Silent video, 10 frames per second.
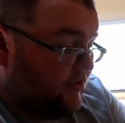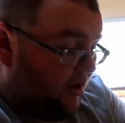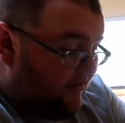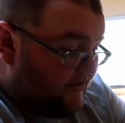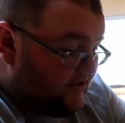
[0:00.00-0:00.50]

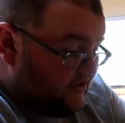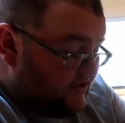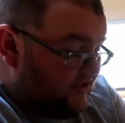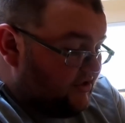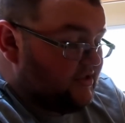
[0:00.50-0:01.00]
night vision,
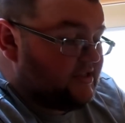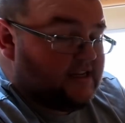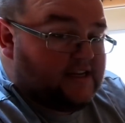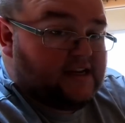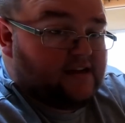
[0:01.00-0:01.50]
so you can
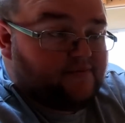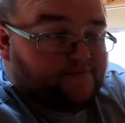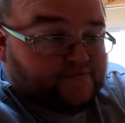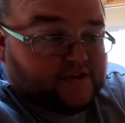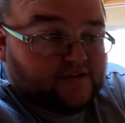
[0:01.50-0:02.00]
see
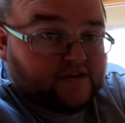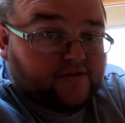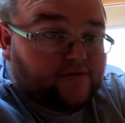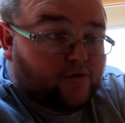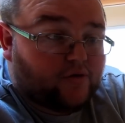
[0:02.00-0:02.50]
the
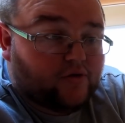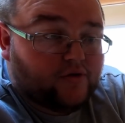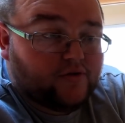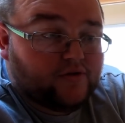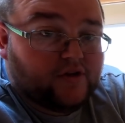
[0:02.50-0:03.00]
4
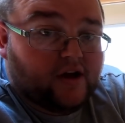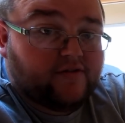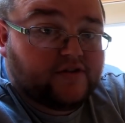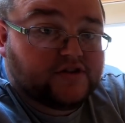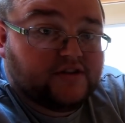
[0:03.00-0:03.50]

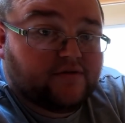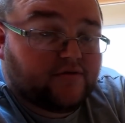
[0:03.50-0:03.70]
night vision